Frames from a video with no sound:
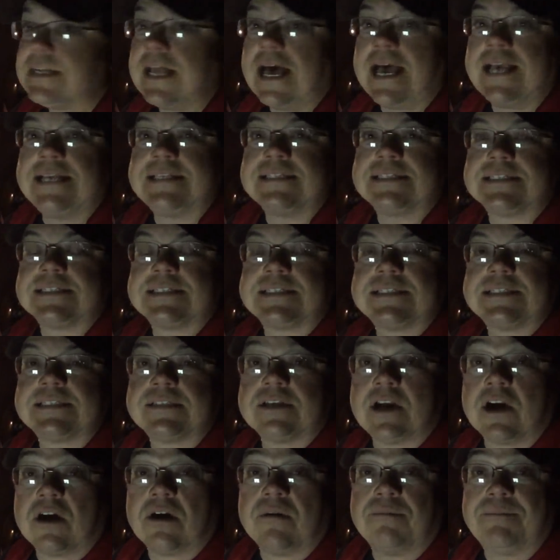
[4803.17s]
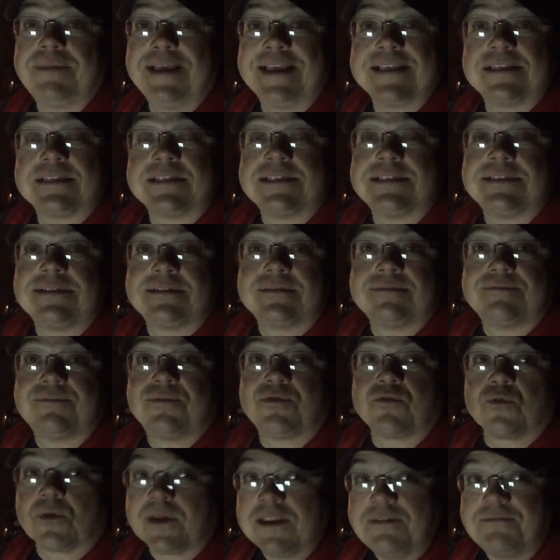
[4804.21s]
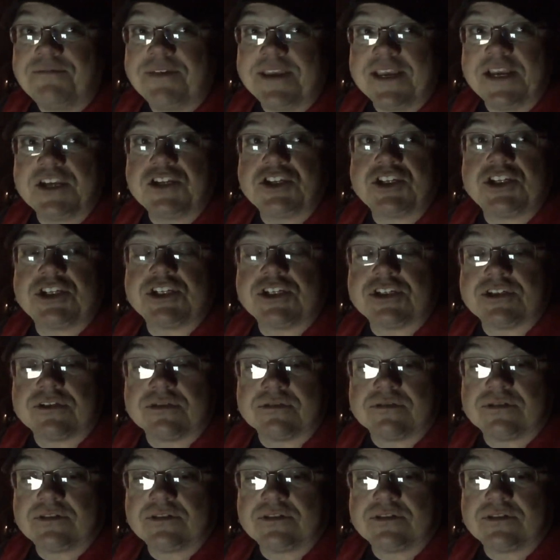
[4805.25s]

nights, or best three fish